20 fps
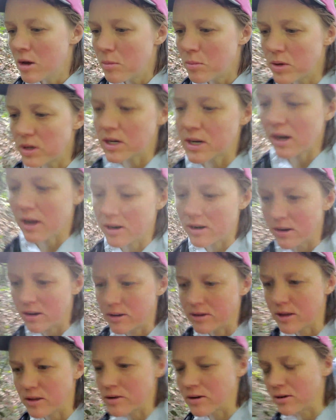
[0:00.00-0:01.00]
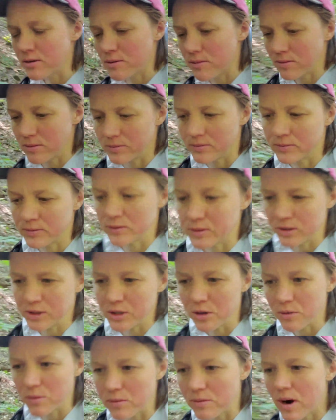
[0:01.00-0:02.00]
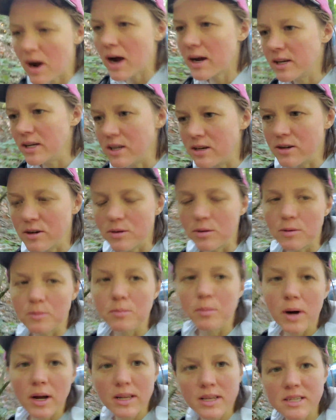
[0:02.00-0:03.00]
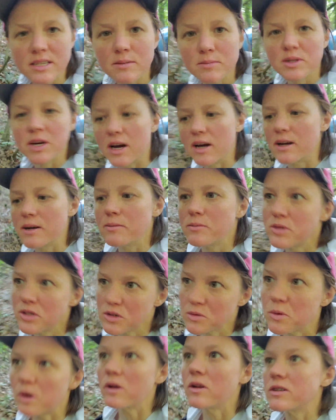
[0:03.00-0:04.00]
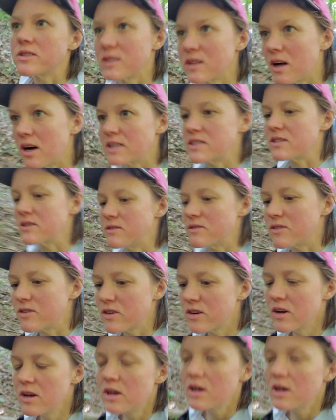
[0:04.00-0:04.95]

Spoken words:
being kind of either, you know, rocky or muddy sometimes, as well as lots of